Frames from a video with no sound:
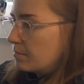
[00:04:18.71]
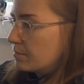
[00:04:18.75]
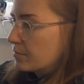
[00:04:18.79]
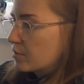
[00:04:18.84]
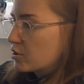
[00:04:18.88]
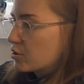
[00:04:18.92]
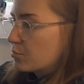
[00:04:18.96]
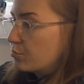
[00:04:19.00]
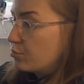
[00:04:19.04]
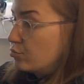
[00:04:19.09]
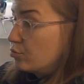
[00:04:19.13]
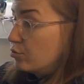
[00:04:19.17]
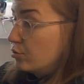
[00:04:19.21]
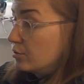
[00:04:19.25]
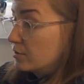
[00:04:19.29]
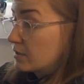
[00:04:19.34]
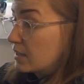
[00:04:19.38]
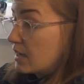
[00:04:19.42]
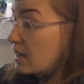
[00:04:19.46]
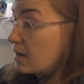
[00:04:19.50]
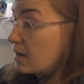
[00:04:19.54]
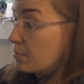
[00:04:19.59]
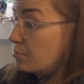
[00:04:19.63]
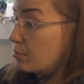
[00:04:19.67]
spooled
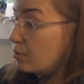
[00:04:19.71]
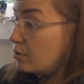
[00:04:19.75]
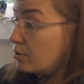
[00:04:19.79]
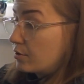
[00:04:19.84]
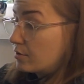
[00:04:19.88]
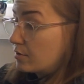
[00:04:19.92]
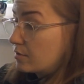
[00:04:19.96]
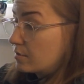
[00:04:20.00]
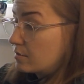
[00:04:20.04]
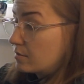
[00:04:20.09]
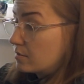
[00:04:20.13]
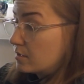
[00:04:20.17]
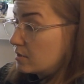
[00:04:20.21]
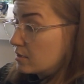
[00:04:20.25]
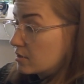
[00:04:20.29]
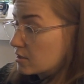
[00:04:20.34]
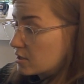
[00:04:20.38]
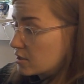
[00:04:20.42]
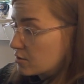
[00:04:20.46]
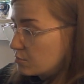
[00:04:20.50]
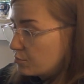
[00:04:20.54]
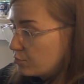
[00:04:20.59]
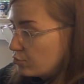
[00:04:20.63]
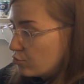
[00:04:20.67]
up on this
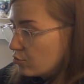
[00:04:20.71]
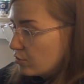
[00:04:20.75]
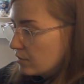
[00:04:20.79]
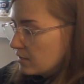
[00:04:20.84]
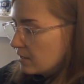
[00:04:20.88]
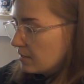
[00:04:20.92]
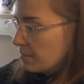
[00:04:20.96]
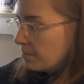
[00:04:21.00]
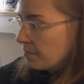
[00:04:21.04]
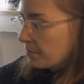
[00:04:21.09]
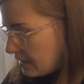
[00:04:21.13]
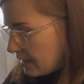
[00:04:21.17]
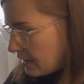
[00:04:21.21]
spool.